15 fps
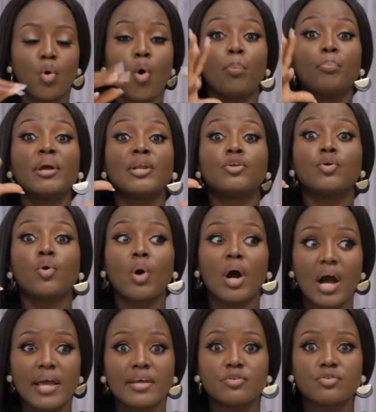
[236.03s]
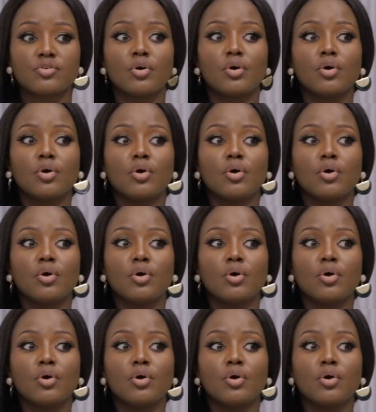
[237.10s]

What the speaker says: to open your eyes